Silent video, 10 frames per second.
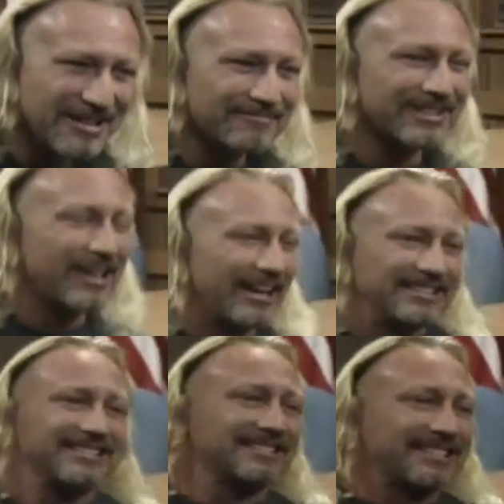but no,
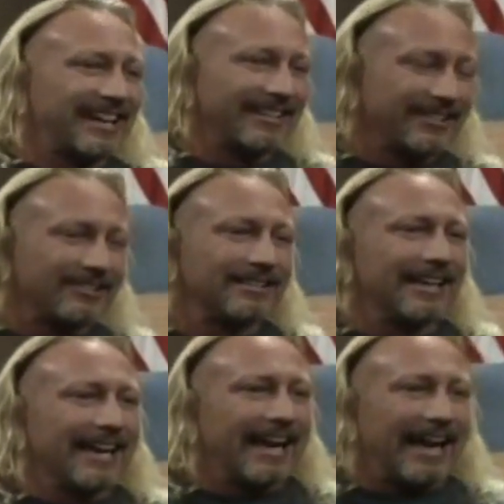he's just got.
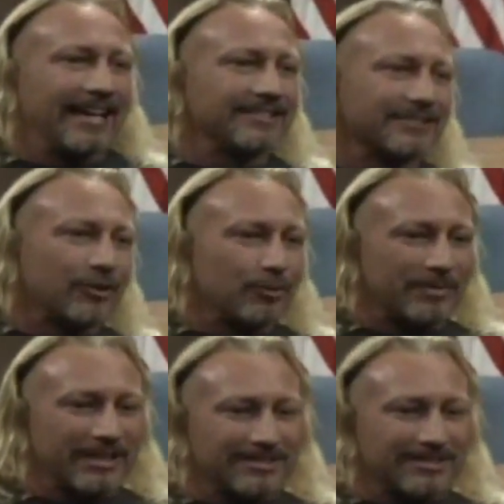I just hope he.